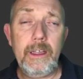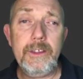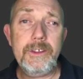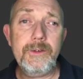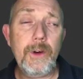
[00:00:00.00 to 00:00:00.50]

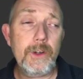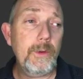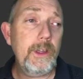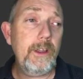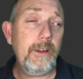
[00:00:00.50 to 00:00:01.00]
least as far as
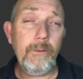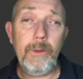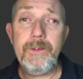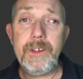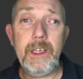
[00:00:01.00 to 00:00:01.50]

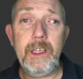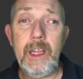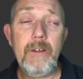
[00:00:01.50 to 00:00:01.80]
we've seen,